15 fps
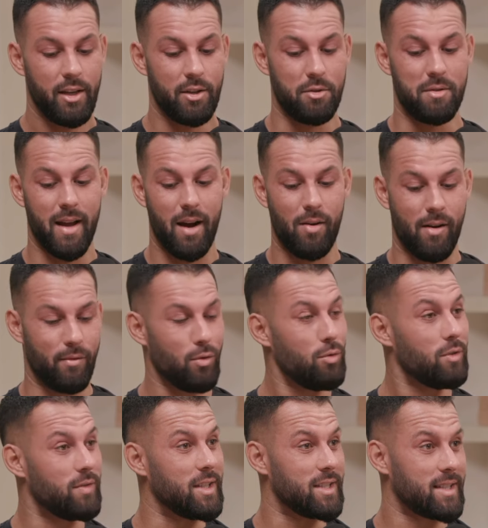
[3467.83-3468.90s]
you now have all
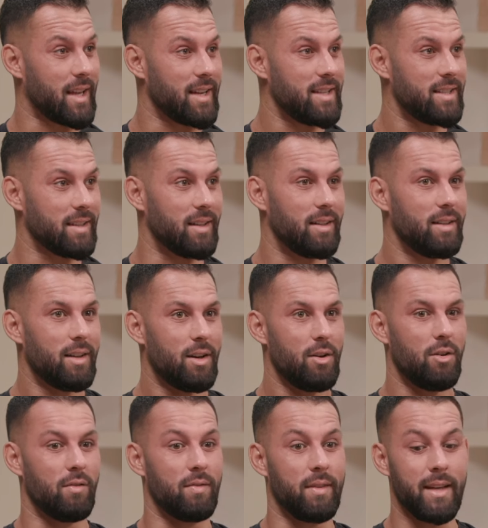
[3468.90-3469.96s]
of this data
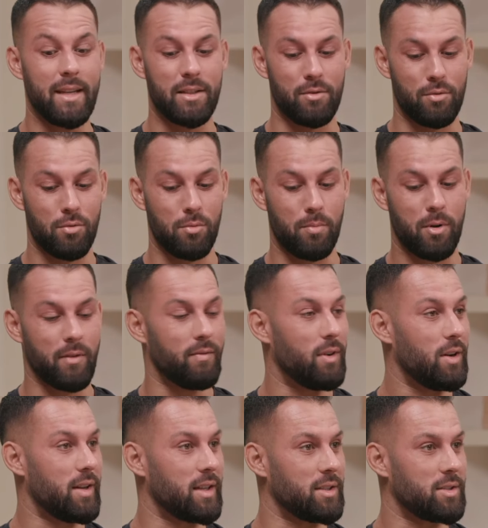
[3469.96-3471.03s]
of these are all
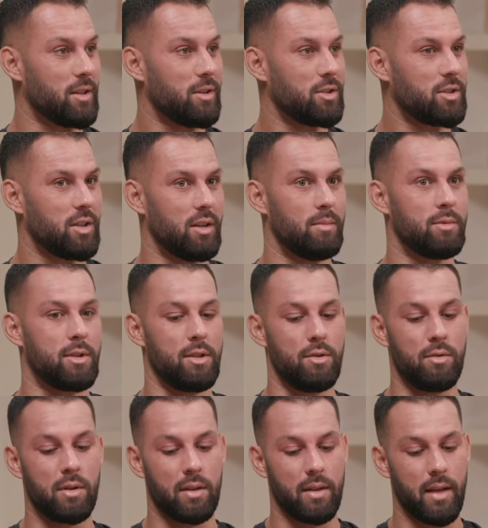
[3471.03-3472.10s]
converting search terms that
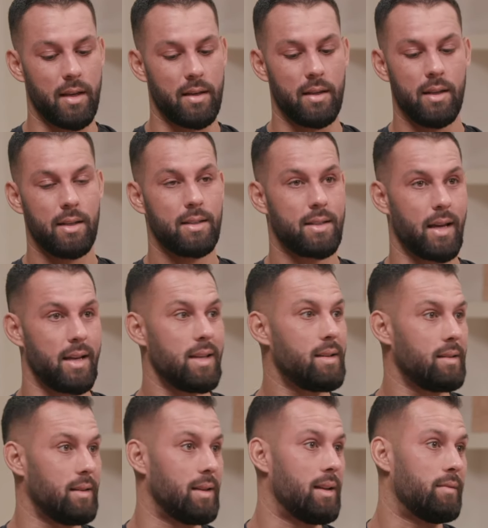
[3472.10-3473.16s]
you can then
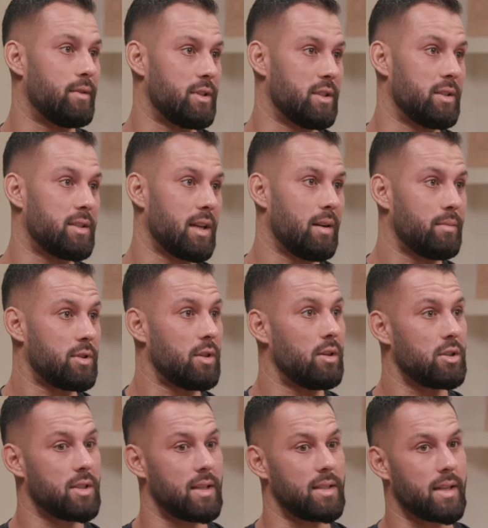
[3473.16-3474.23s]
take, leverage and set up
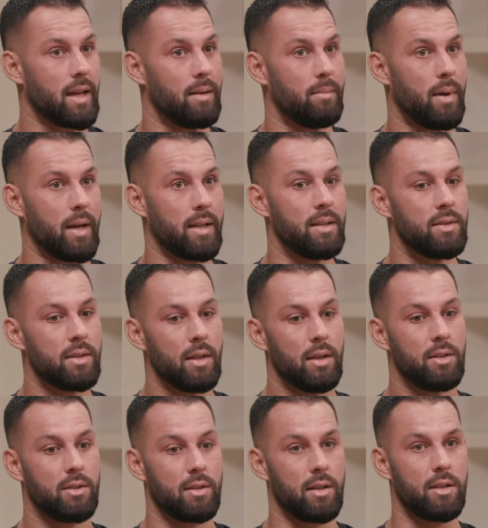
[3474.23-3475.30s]
search text campaigns.
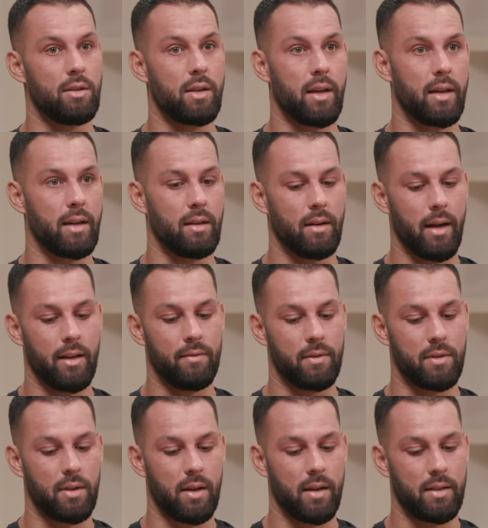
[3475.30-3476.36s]
So then you're getting
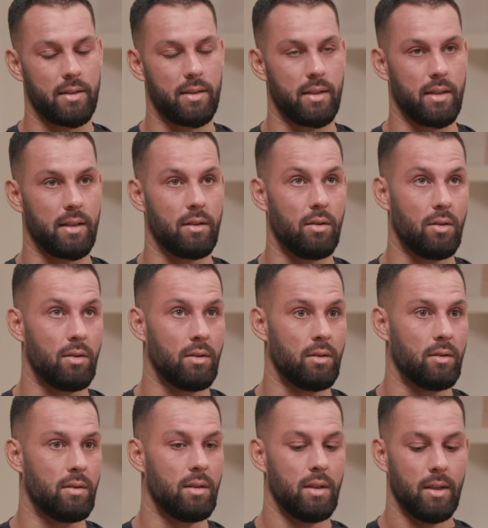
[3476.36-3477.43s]
advertising
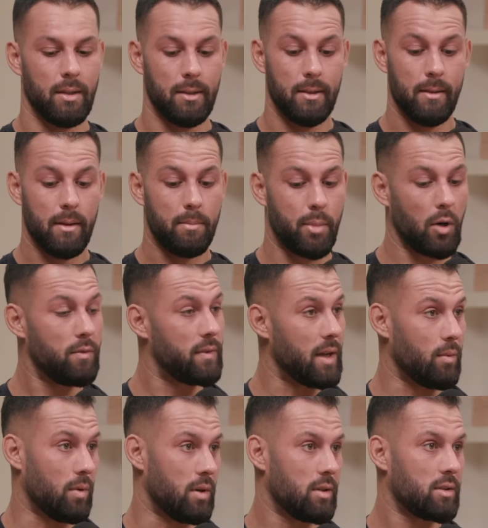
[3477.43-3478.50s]
on both
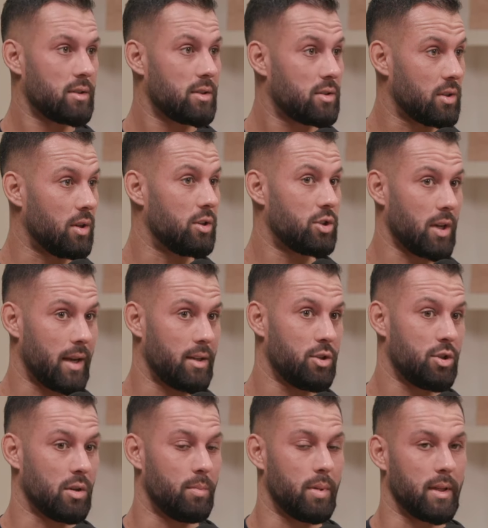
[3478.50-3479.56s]
networks, search and
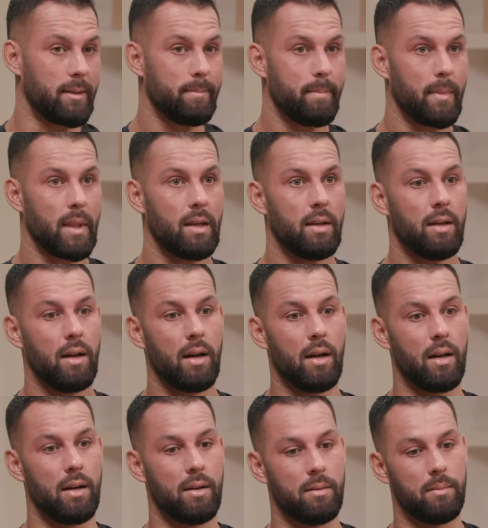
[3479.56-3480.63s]
shopping.
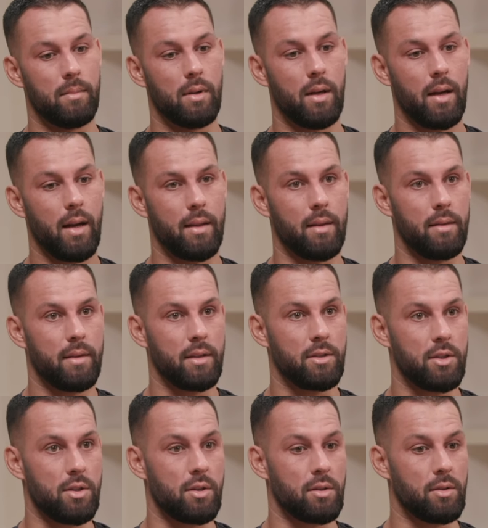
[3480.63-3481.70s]
And there are things
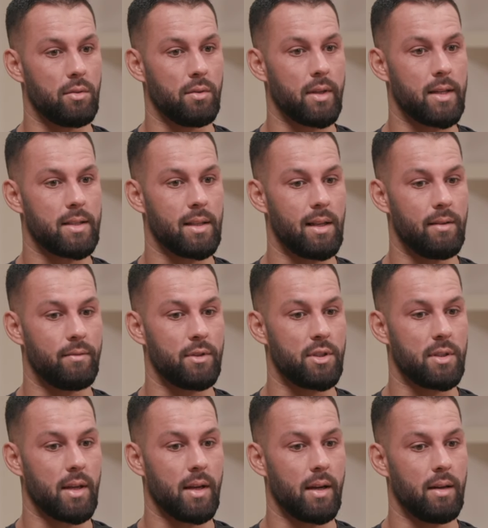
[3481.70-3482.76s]
that you can do on there to
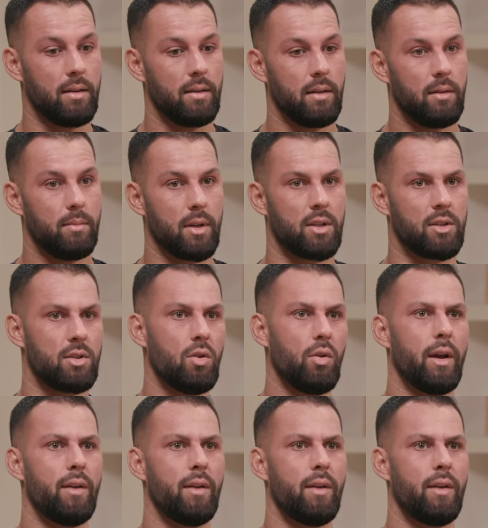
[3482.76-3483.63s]
leverage that. Because not